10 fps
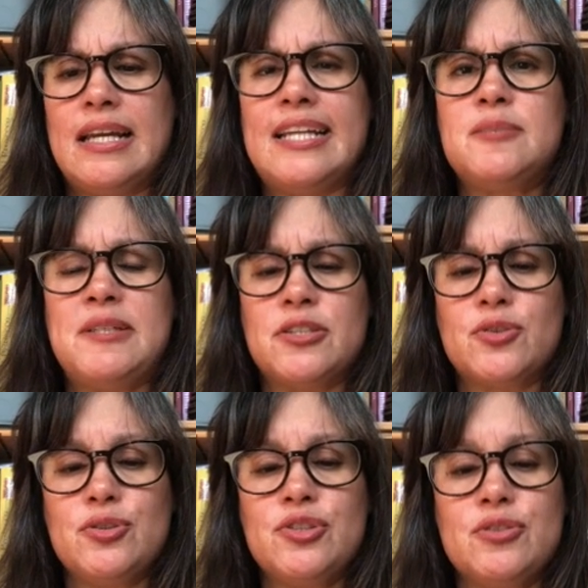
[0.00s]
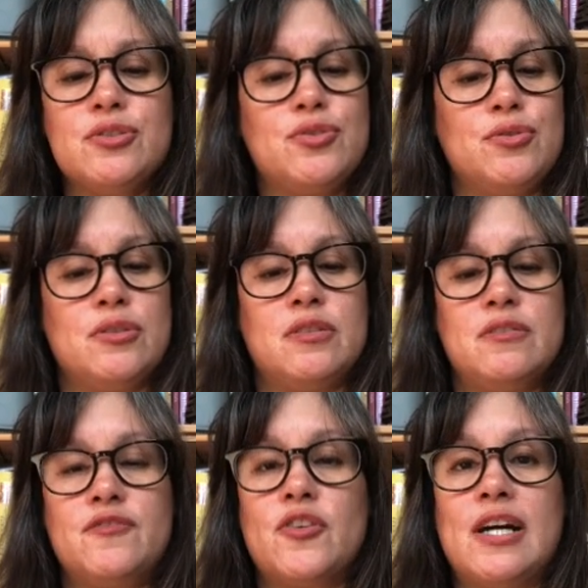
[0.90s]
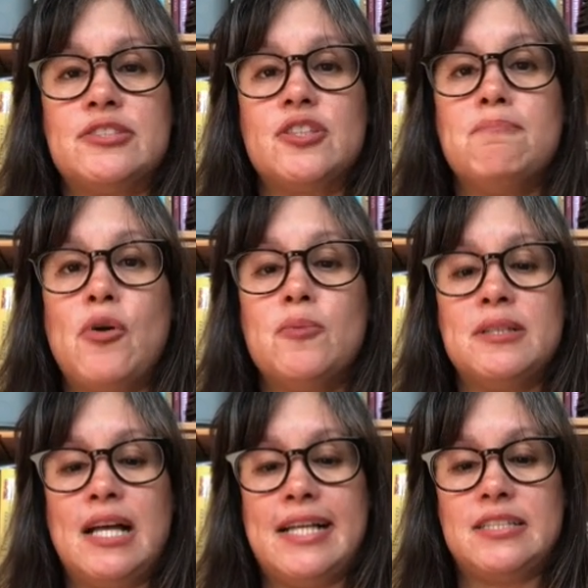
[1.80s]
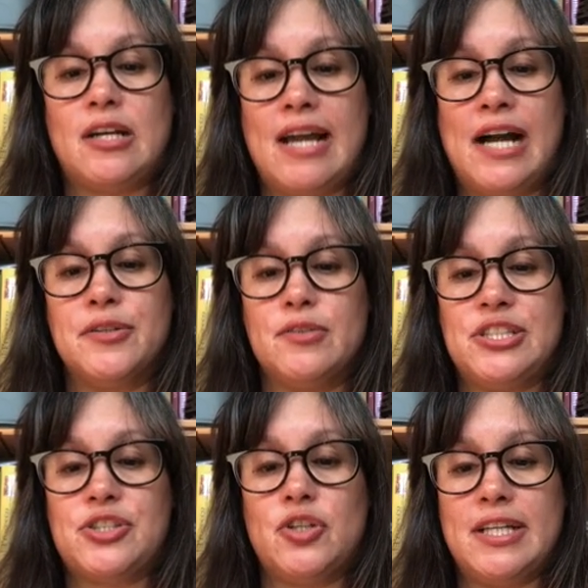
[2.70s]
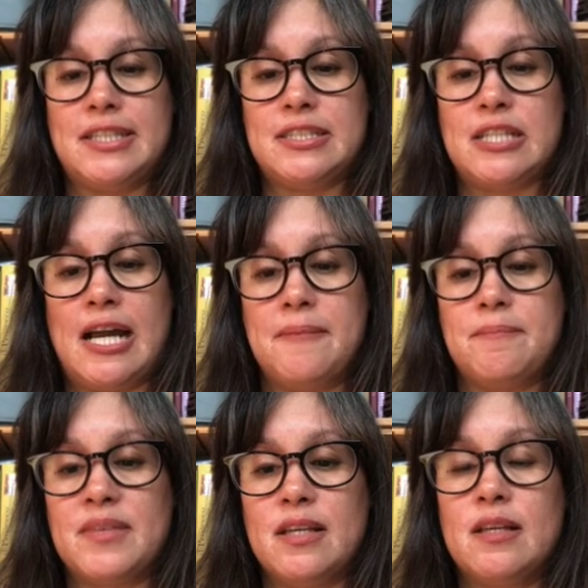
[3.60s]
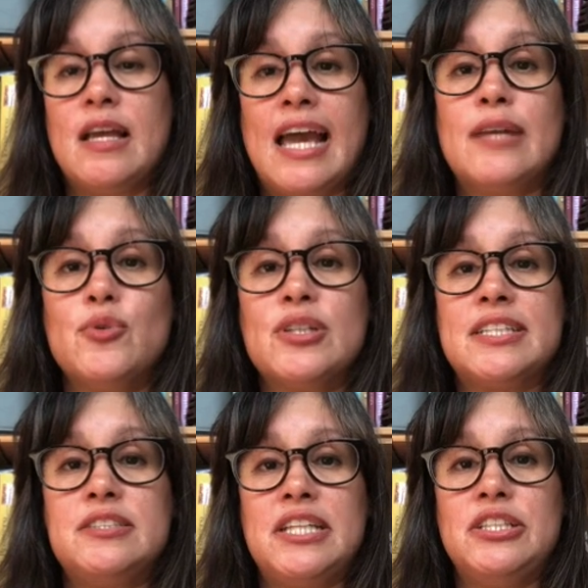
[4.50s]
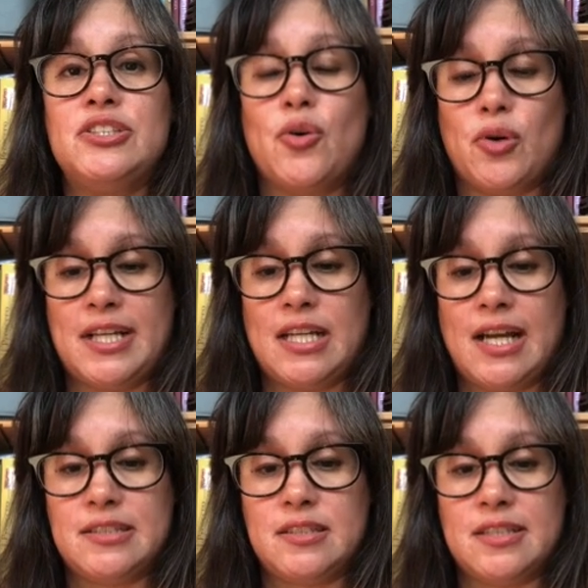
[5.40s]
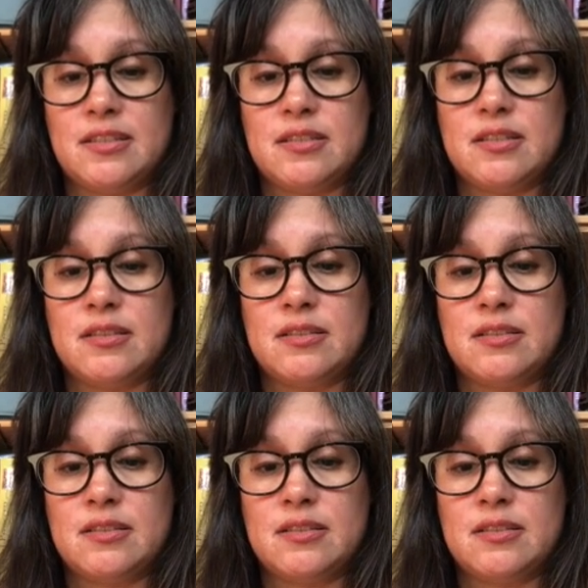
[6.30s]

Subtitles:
It's been a crucial tool for us to mobilize our outreach during this time, and we'll continue to organize this.